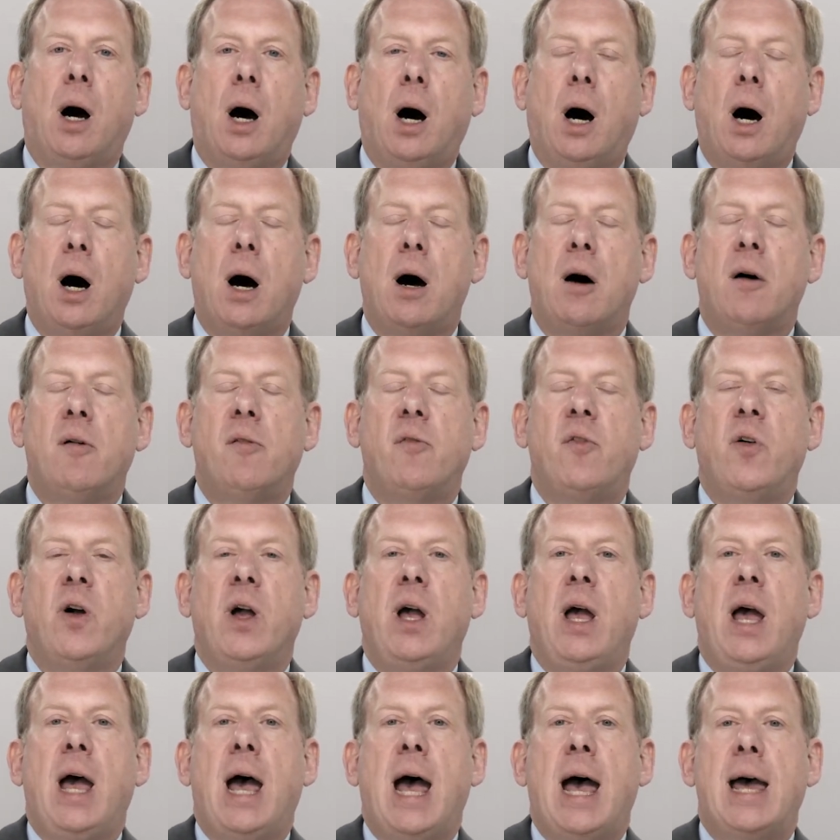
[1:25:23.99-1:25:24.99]
of
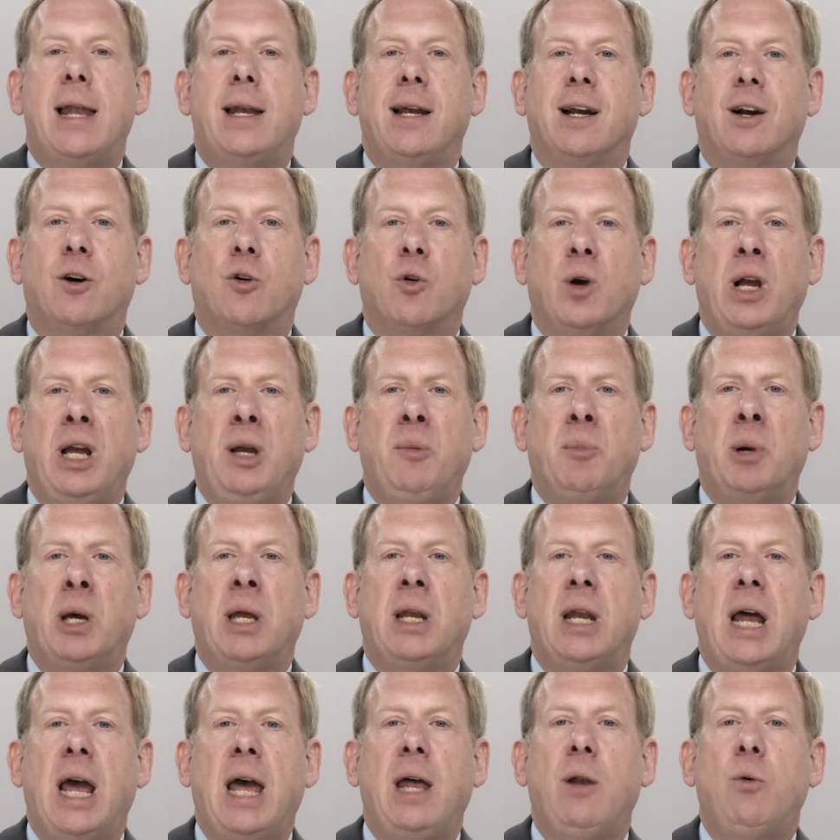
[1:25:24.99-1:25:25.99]
an
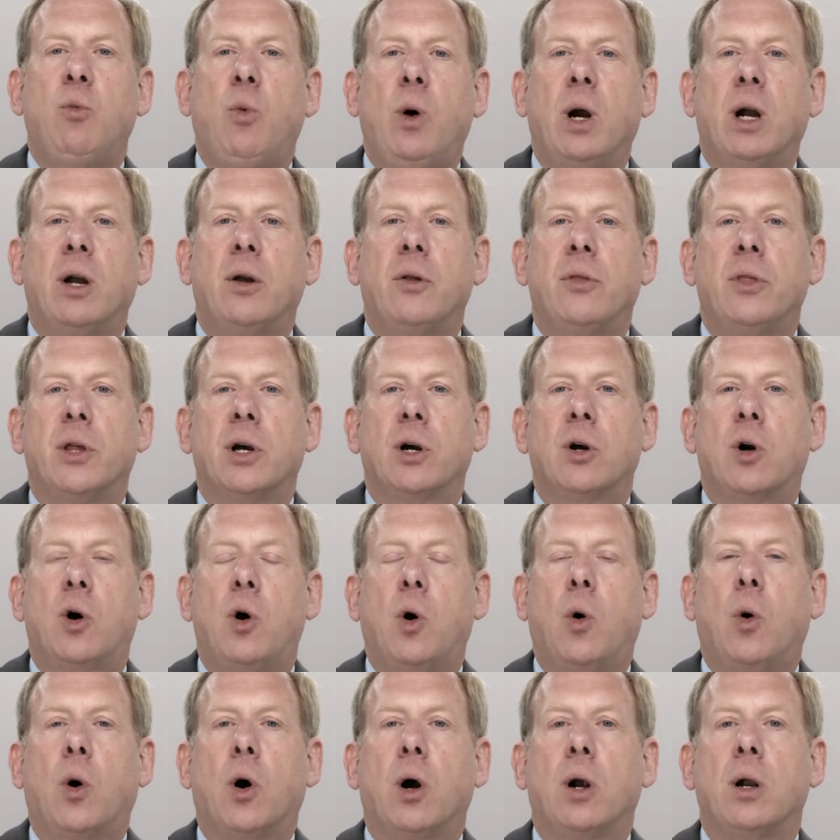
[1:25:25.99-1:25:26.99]
agreement and where the
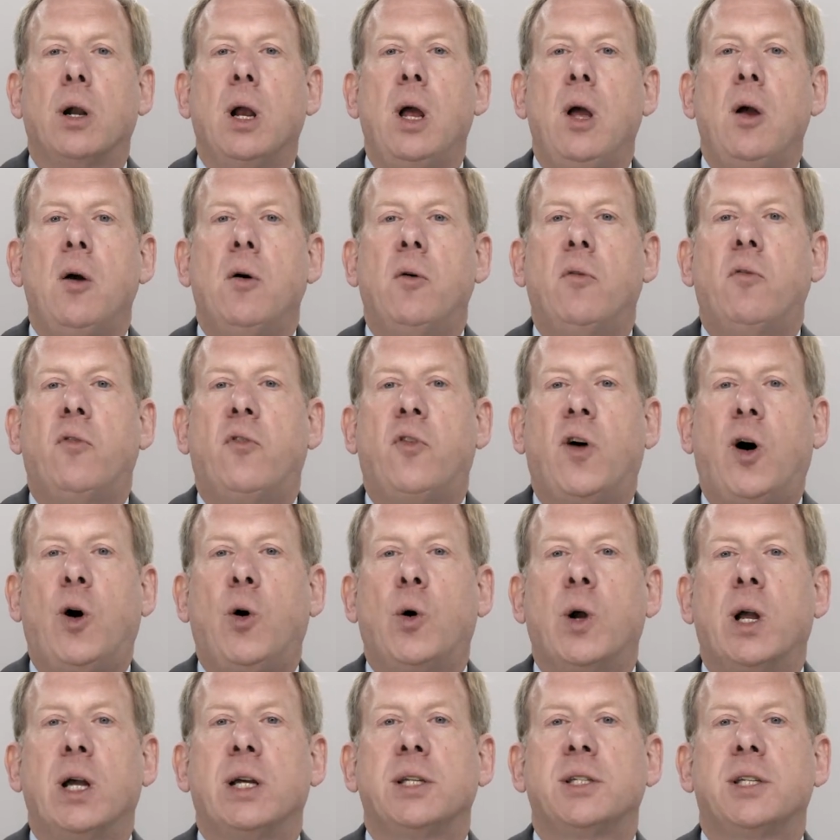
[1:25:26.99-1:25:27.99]
court
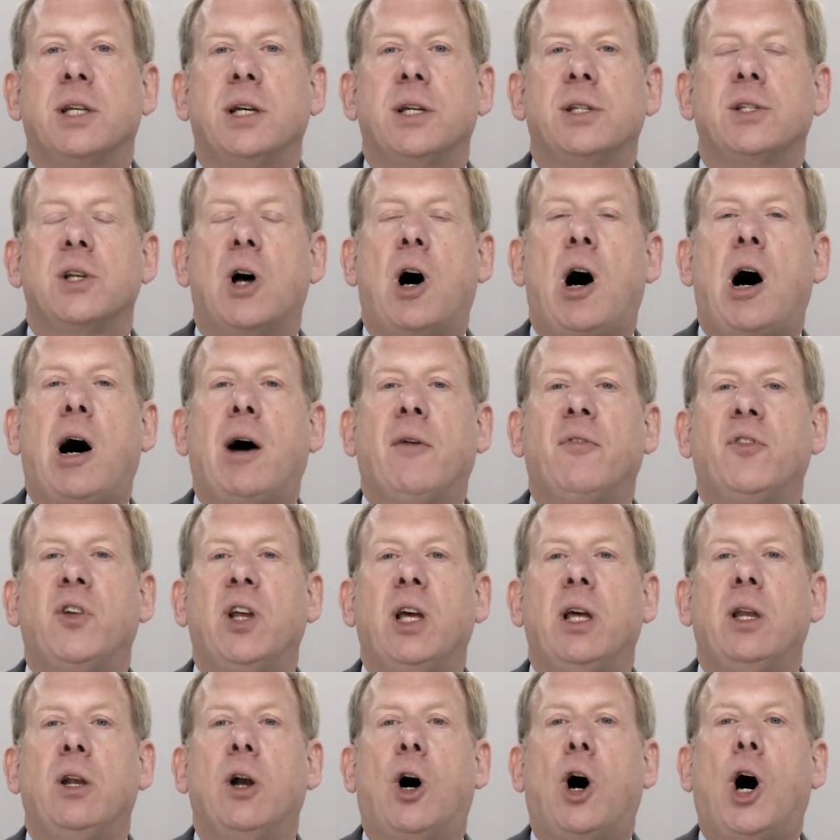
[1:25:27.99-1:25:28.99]
focuses
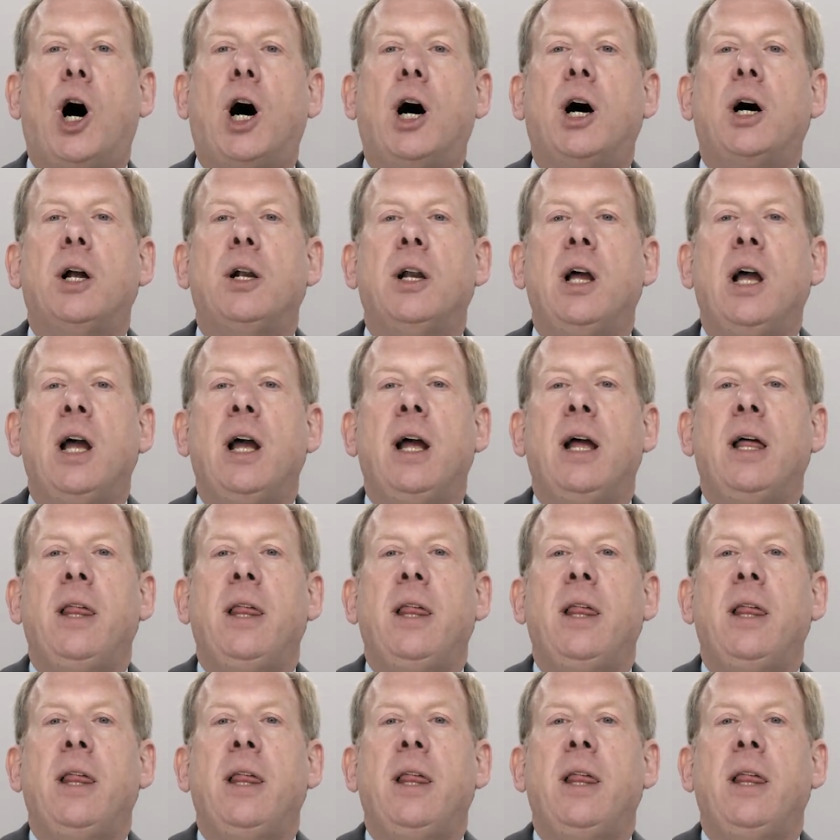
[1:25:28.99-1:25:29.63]
often on